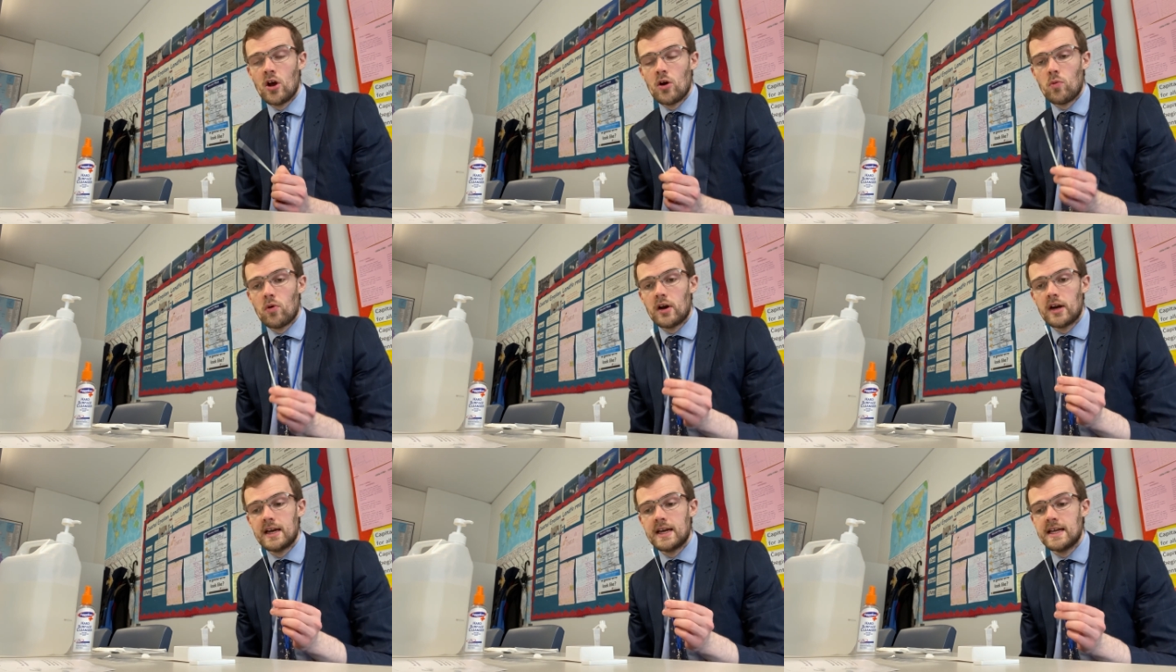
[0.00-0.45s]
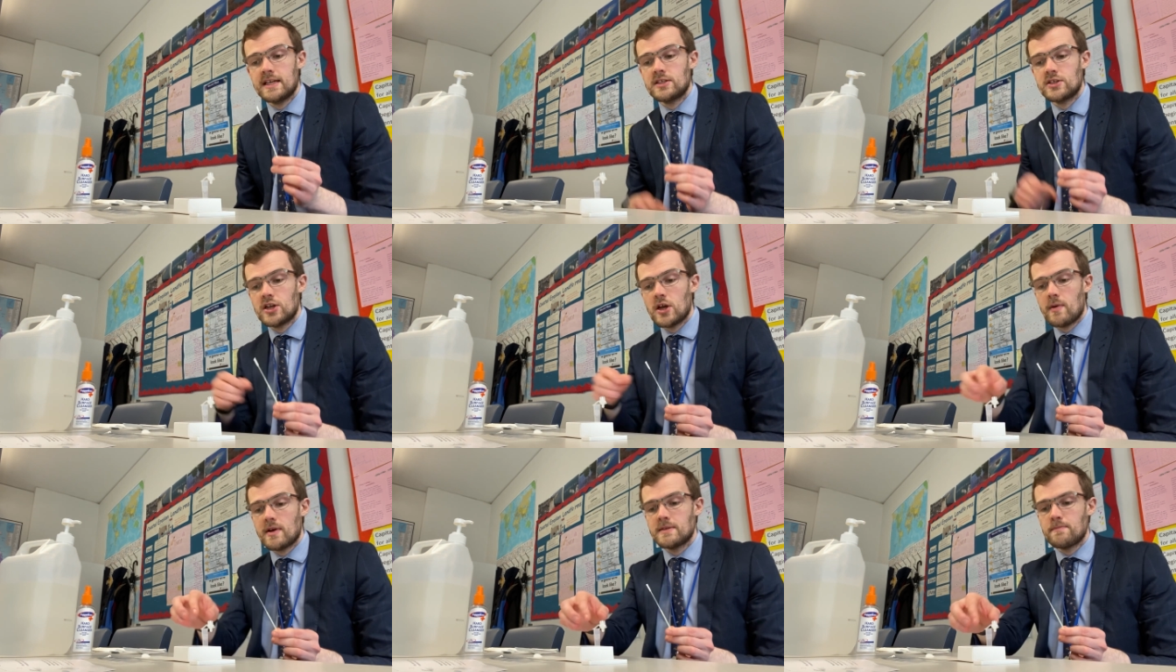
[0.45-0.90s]
What I need to
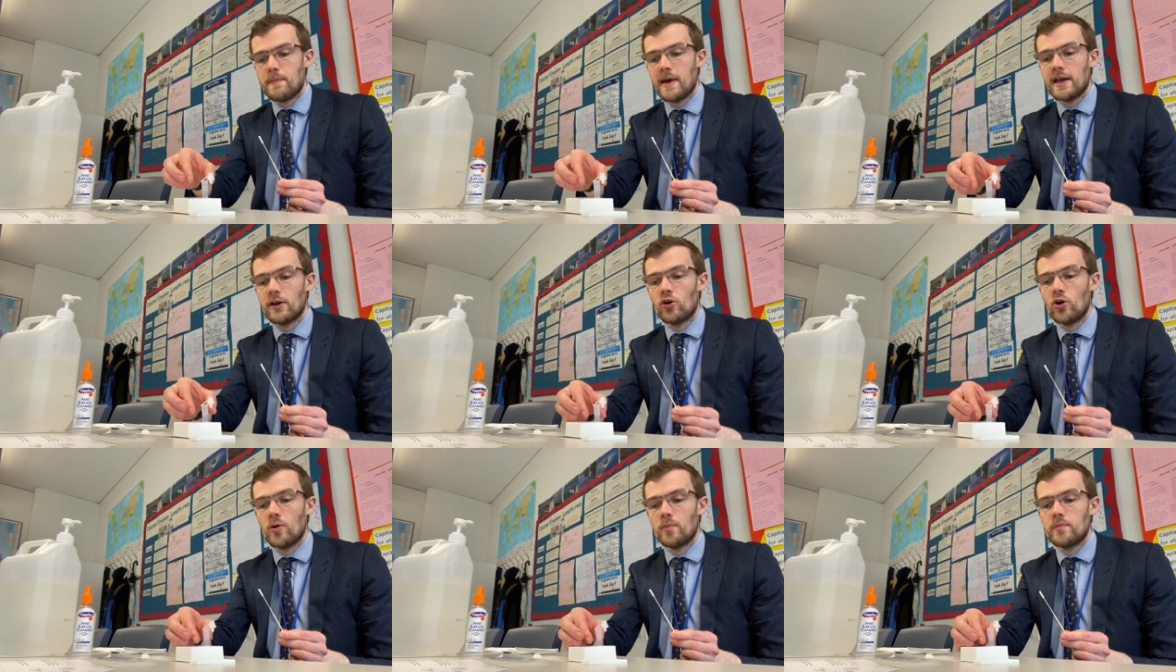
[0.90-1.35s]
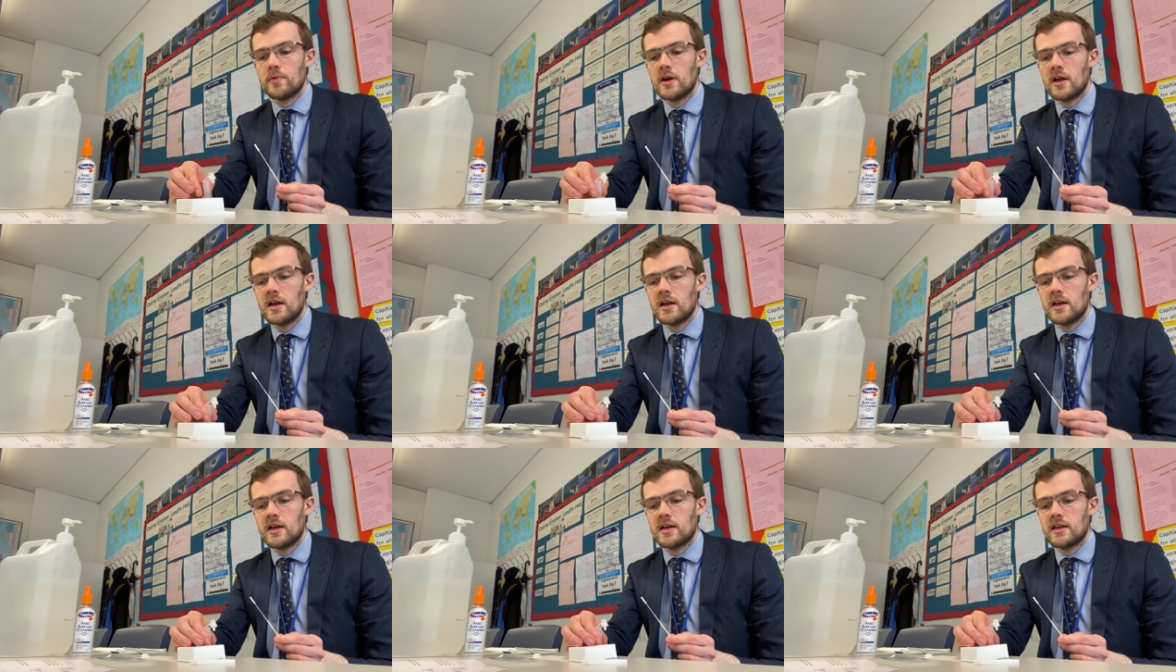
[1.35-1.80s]
do is pick up
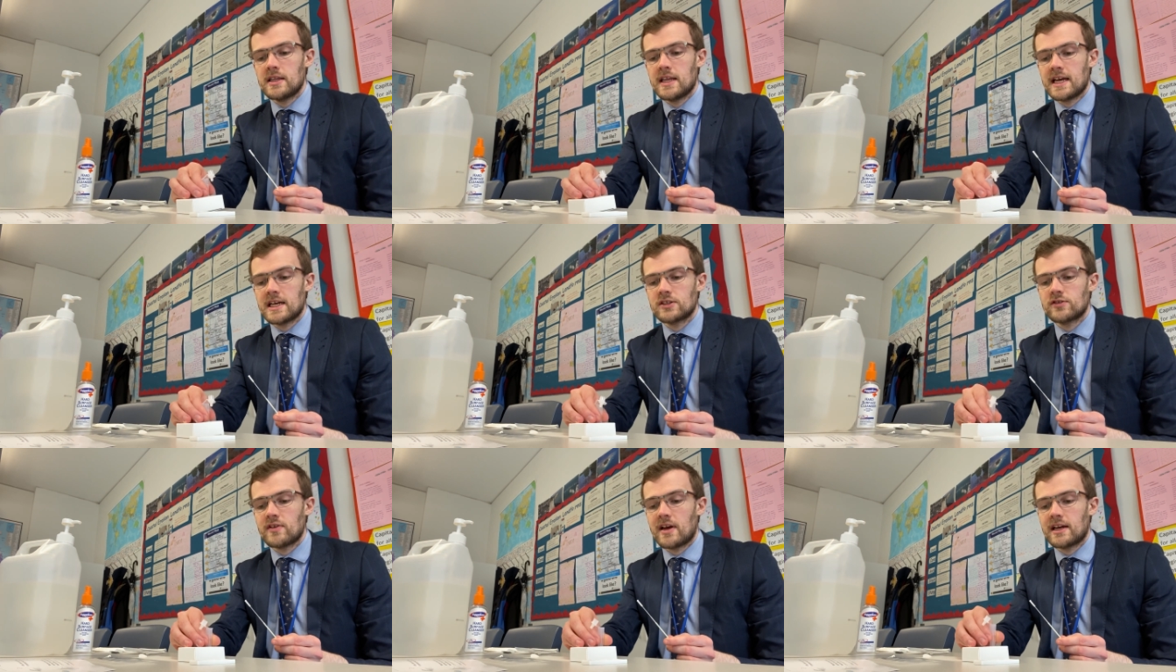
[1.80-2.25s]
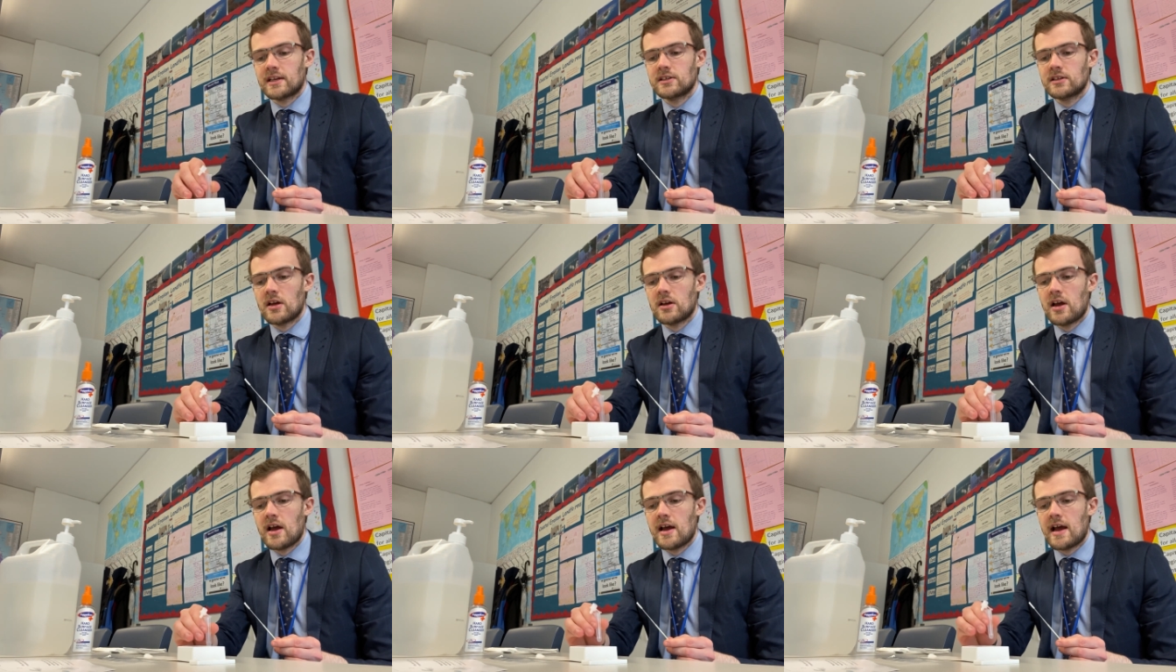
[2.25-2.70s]
the
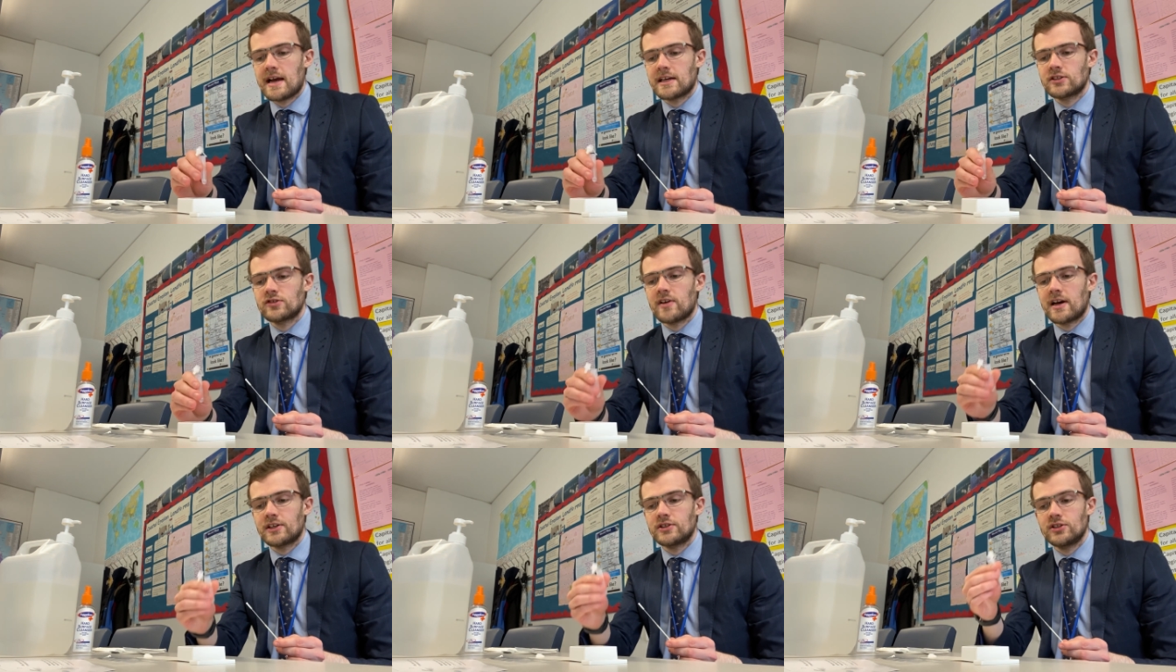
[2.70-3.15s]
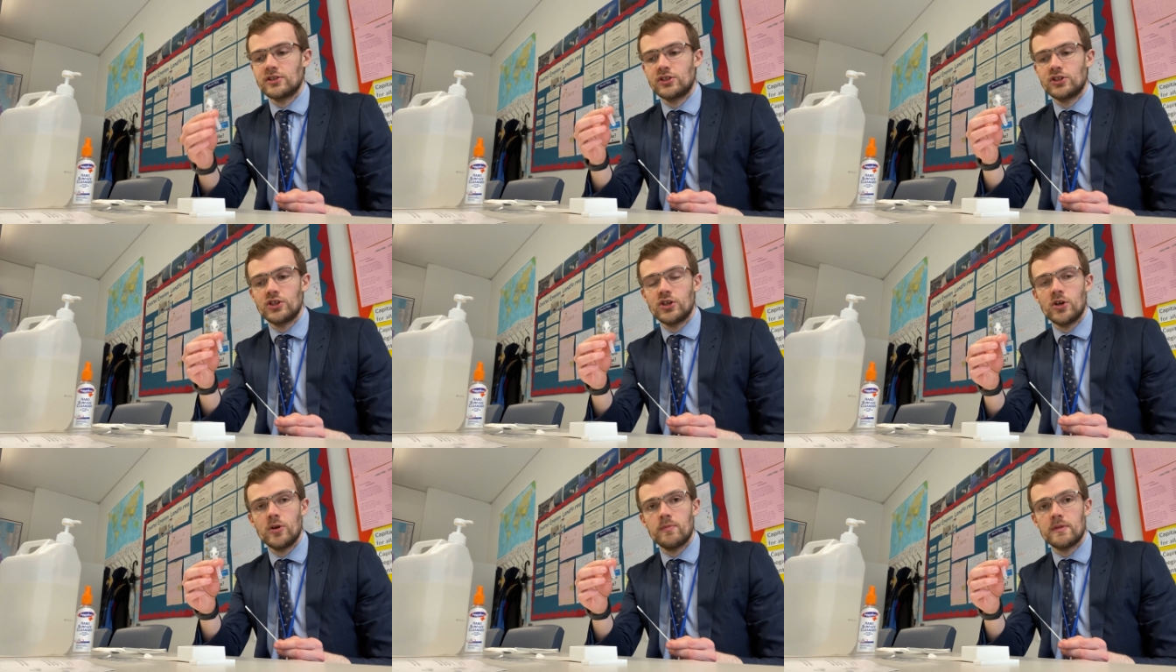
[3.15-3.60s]
extraction
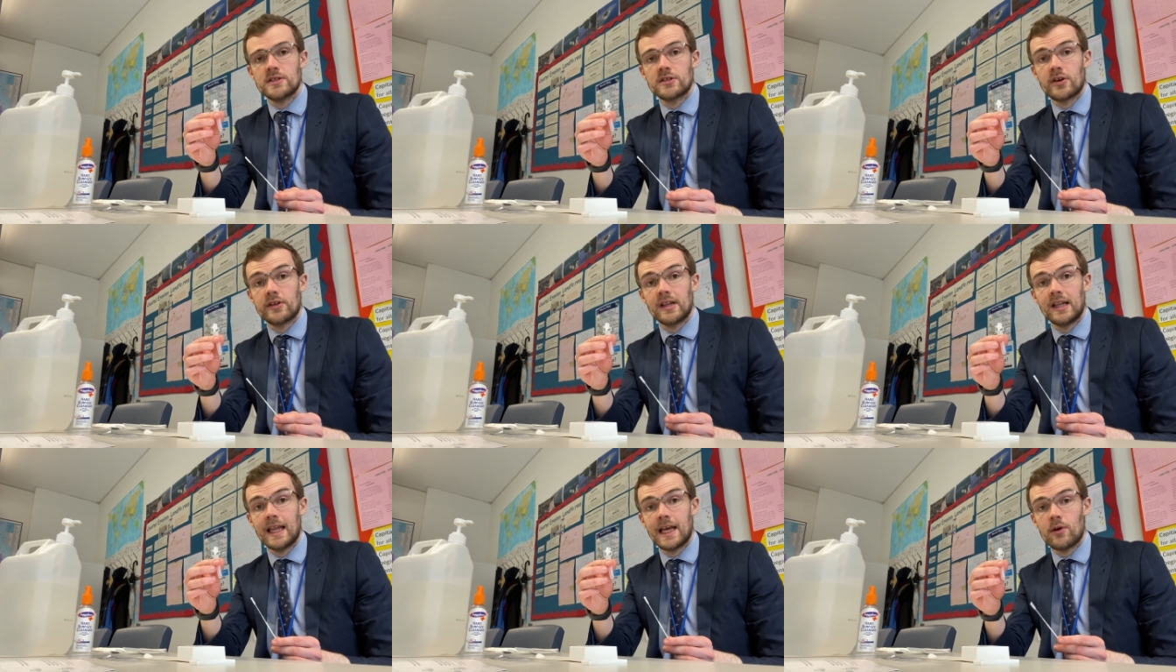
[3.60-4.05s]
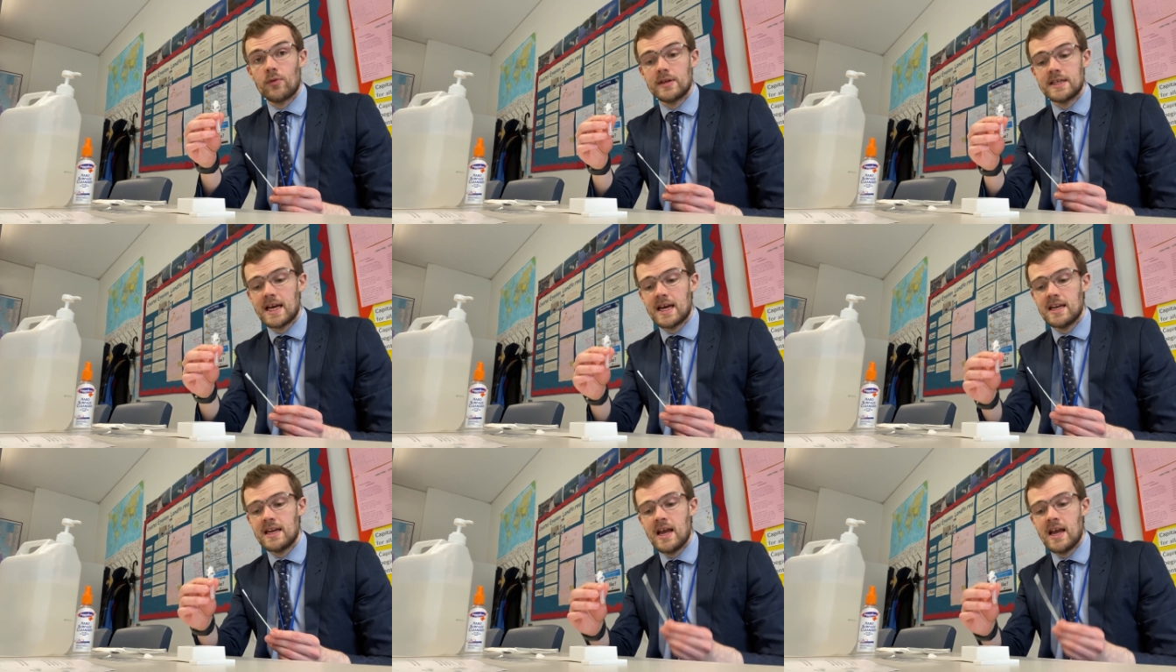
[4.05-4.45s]
tube that's got the liquid in,